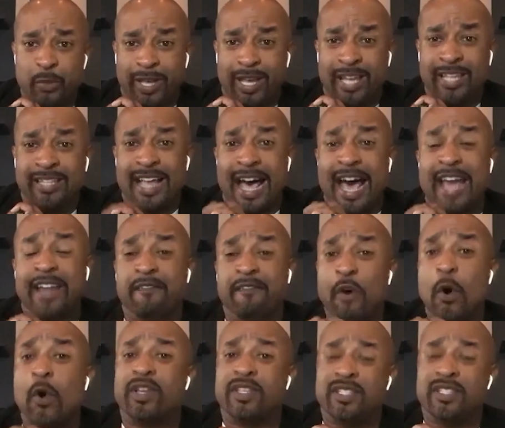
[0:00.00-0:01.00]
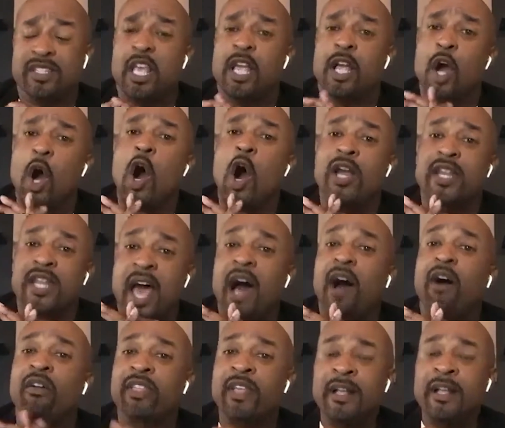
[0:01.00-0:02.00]
doing a lot of focusing on
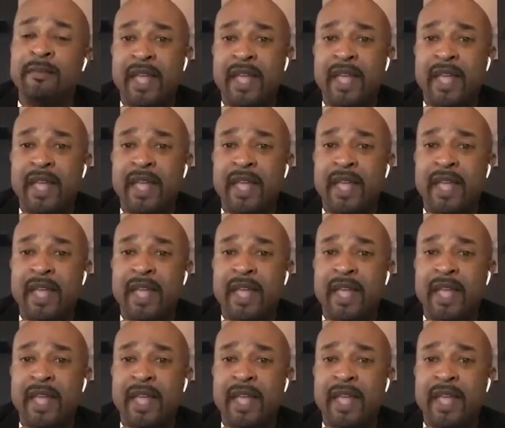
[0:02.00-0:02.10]
health.